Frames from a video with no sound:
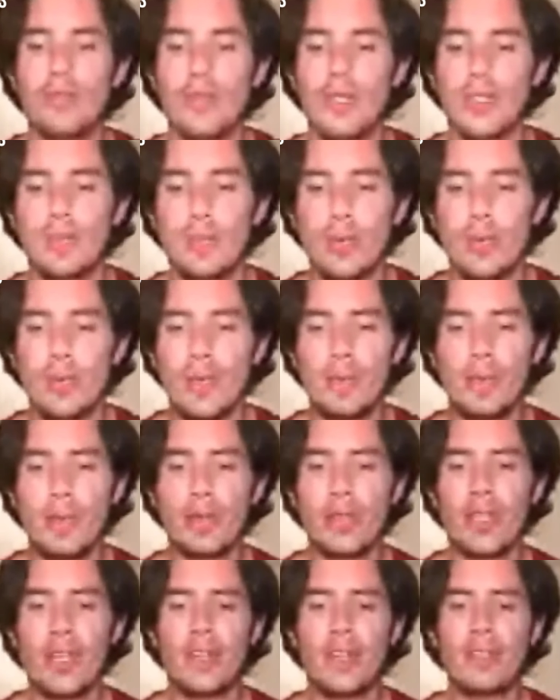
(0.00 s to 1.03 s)
much more
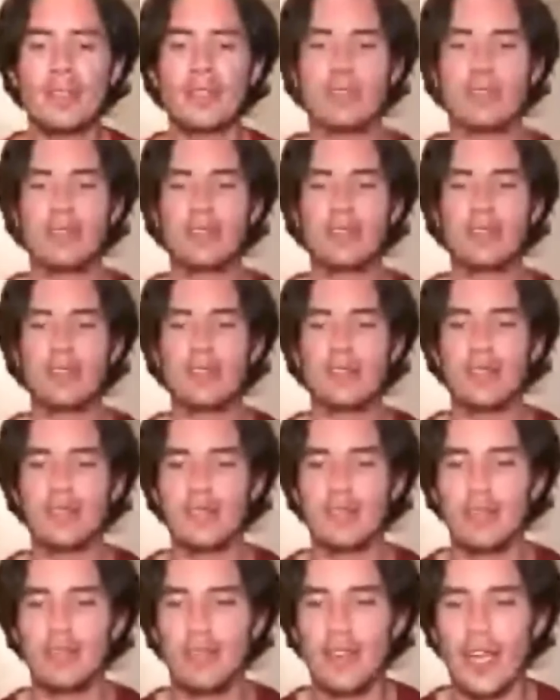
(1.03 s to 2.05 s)
people can
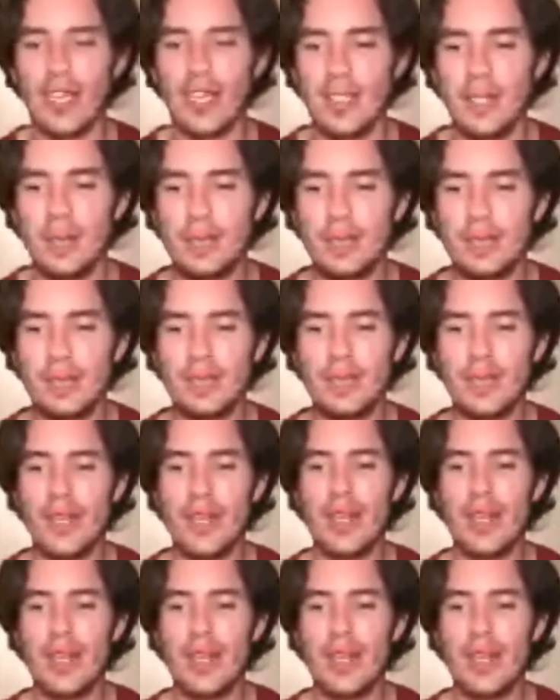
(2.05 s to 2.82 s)
find them.